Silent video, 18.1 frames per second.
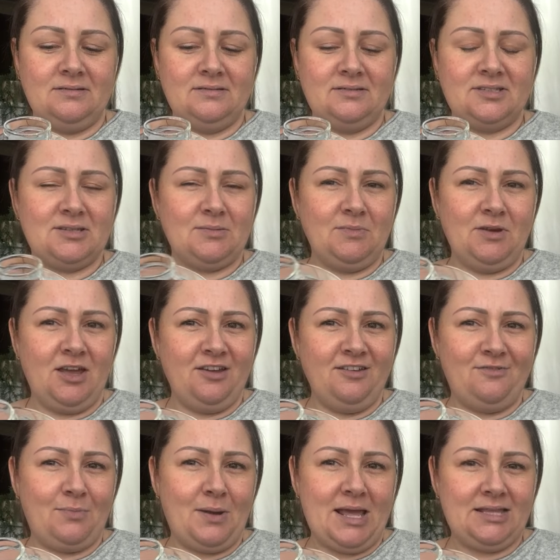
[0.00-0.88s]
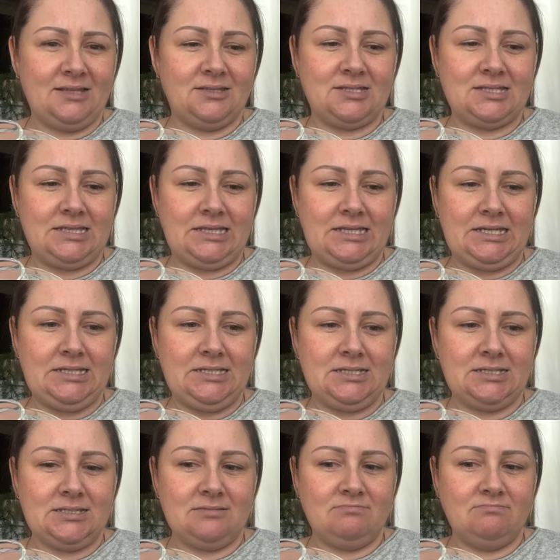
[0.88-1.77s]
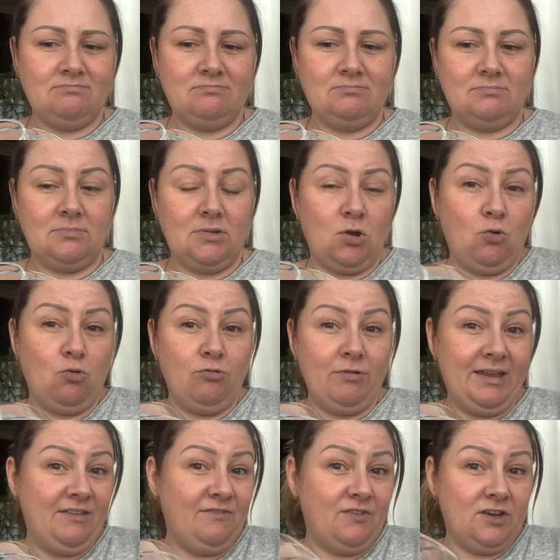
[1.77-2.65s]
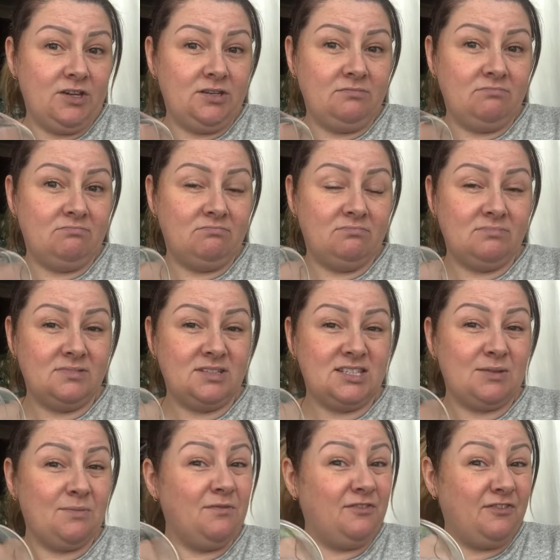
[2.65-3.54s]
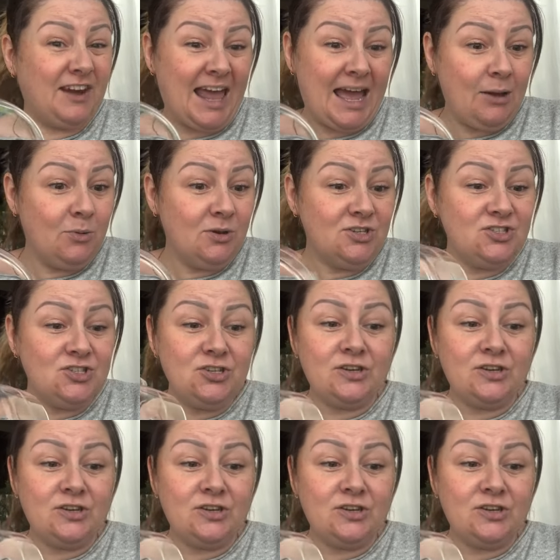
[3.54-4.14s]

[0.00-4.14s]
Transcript: some live plants in these, or even some flowers.